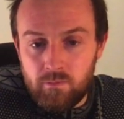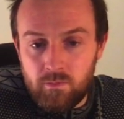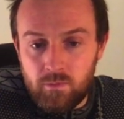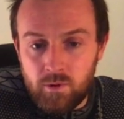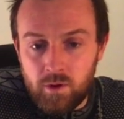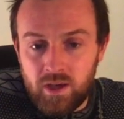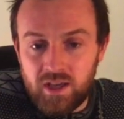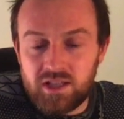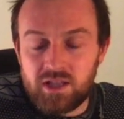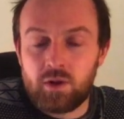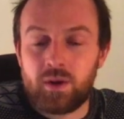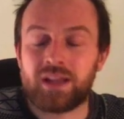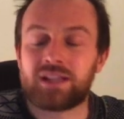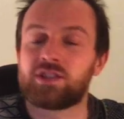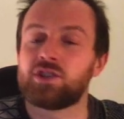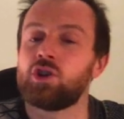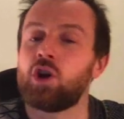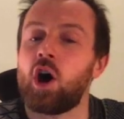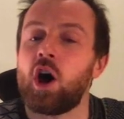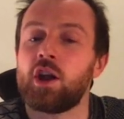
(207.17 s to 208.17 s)
Okay, so it's
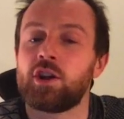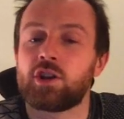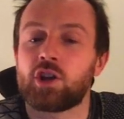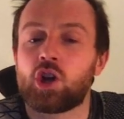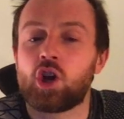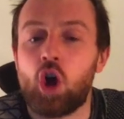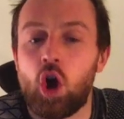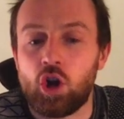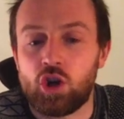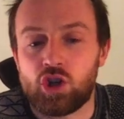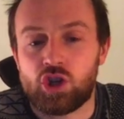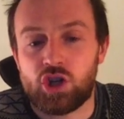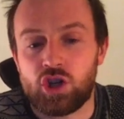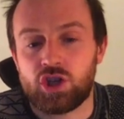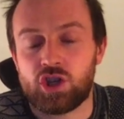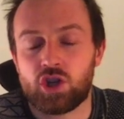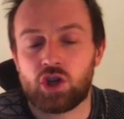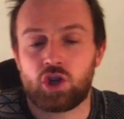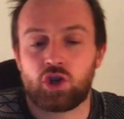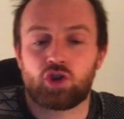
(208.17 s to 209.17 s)
not under
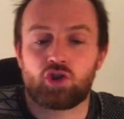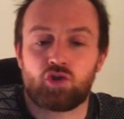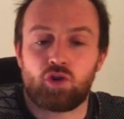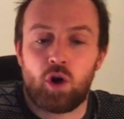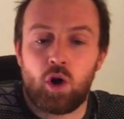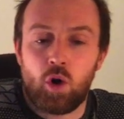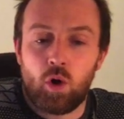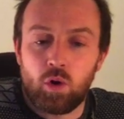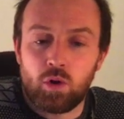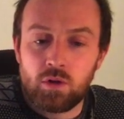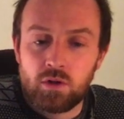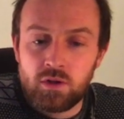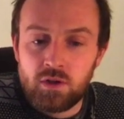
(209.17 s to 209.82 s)
conscious control.